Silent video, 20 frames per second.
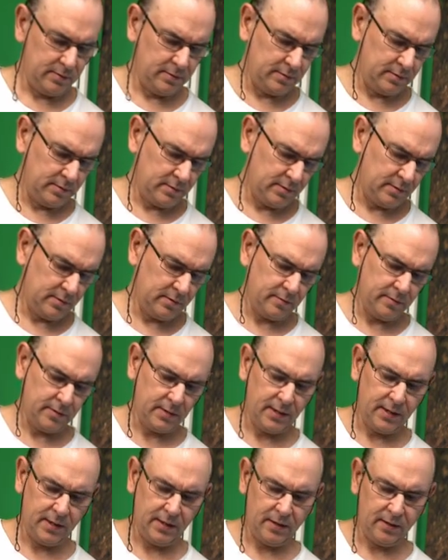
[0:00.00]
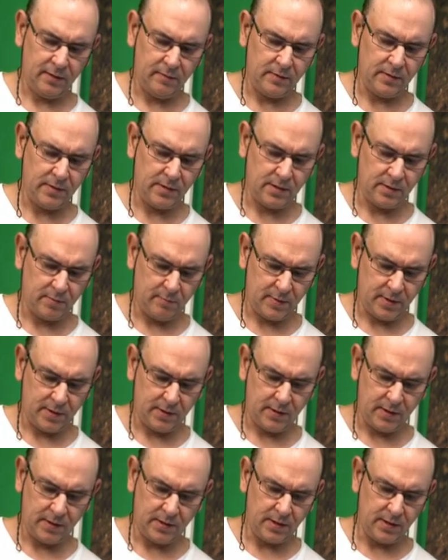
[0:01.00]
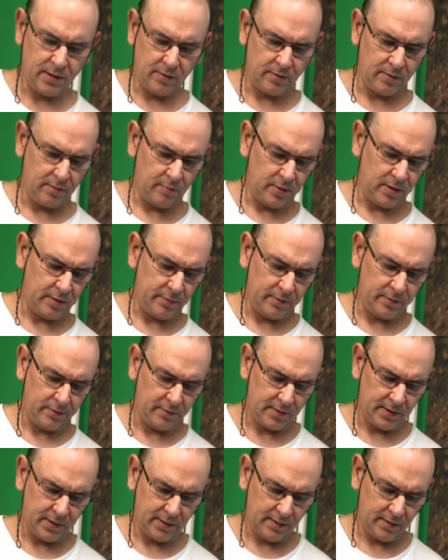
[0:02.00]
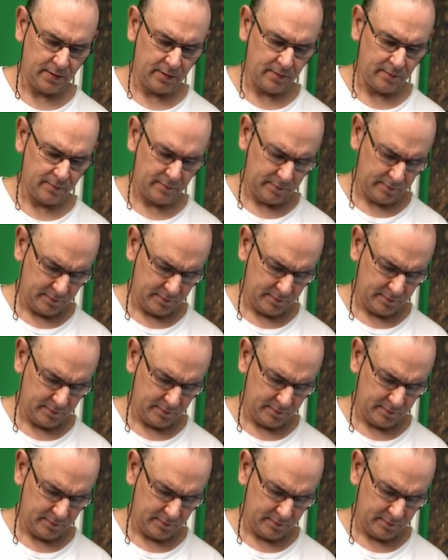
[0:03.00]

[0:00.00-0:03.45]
So what I have is my secret weapon right now.